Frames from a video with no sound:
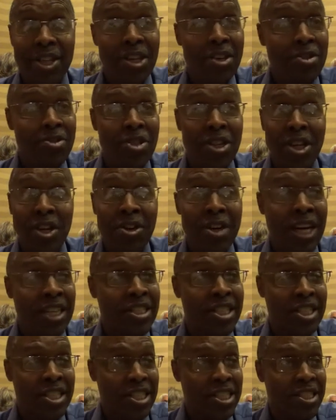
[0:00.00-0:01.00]
No.
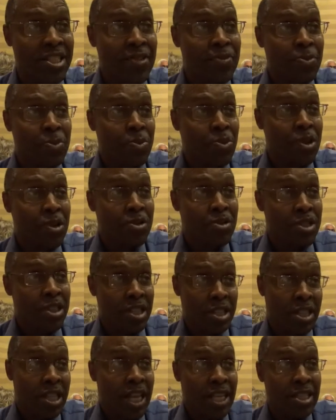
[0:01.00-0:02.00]
I just
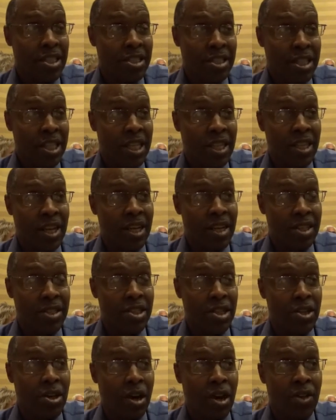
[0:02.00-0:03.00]
like to say
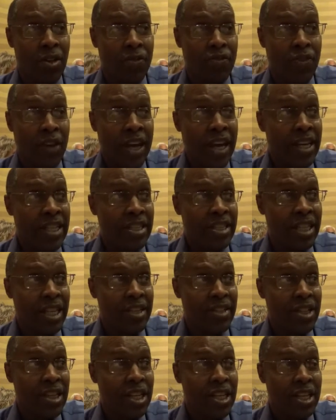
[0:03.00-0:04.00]
to all the fans
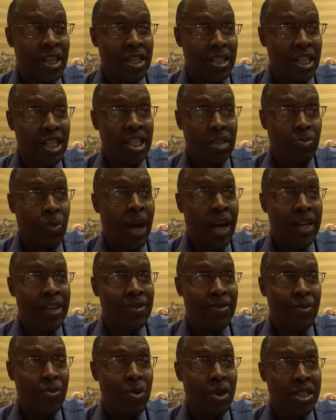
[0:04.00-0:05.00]
that
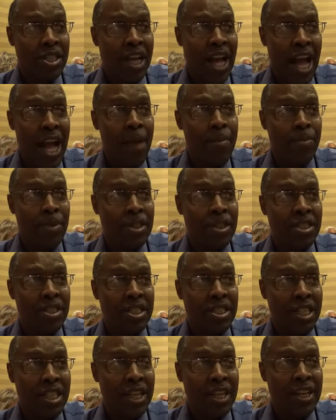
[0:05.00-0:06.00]
despite what
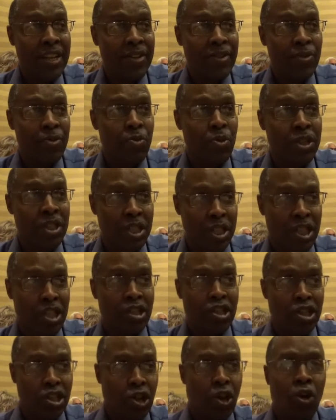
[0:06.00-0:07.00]
happens with
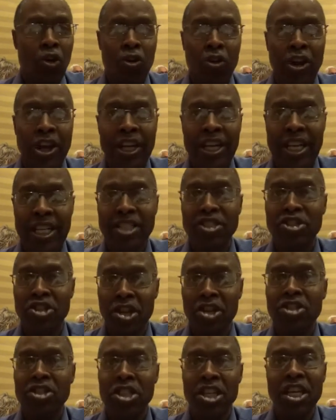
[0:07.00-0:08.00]
the scoring and
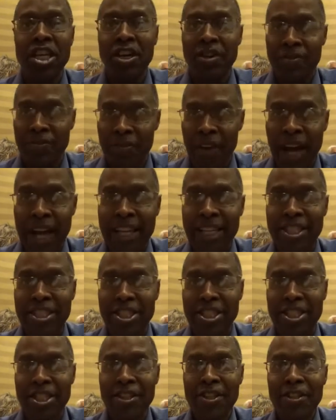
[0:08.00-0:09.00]
judging of
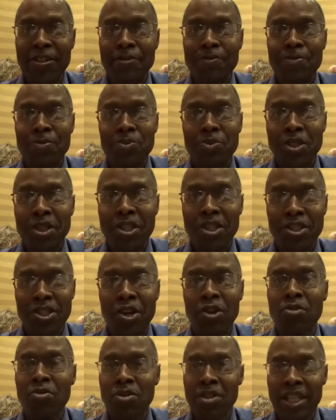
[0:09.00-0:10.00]
fights,
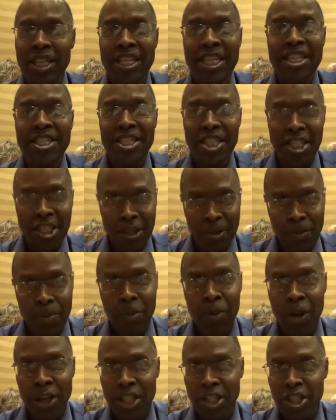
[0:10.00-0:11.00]
don't let it
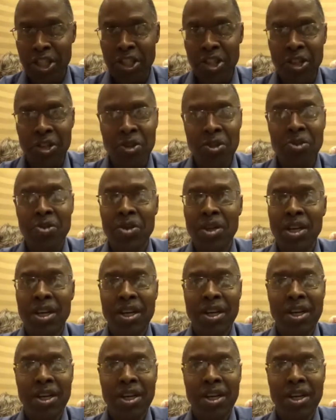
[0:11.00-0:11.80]
disappoint you.